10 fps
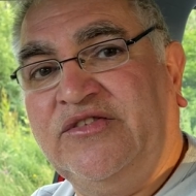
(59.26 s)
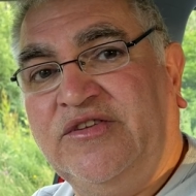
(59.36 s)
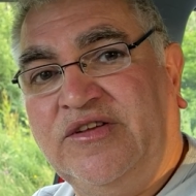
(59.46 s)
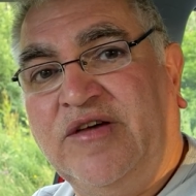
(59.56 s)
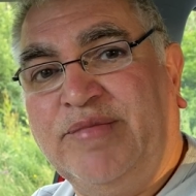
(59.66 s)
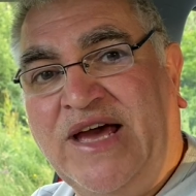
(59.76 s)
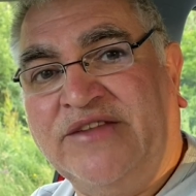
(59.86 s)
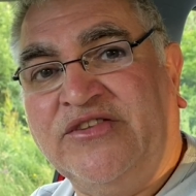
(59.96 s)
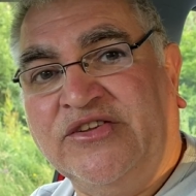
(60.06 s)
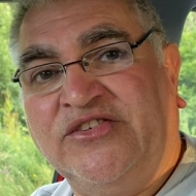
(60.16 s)
a
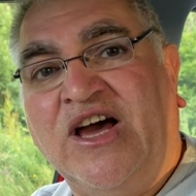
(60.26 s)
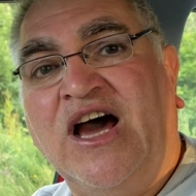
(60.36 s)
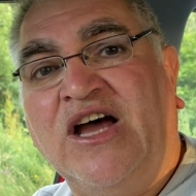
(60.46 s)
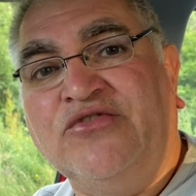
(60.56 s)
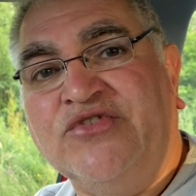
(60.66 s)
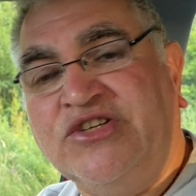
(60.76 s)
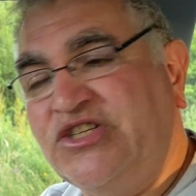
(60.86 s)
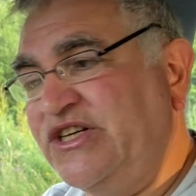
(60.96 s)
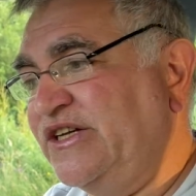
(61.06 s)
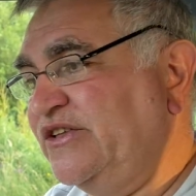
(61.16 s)
pad that's 100
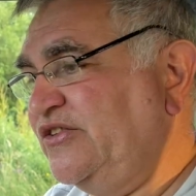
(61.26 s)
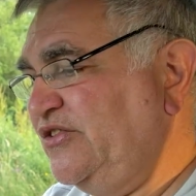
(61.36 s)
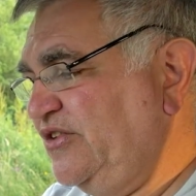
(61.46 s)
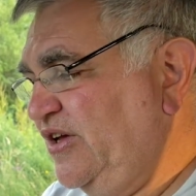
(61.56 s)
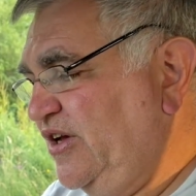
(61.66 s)
sheets.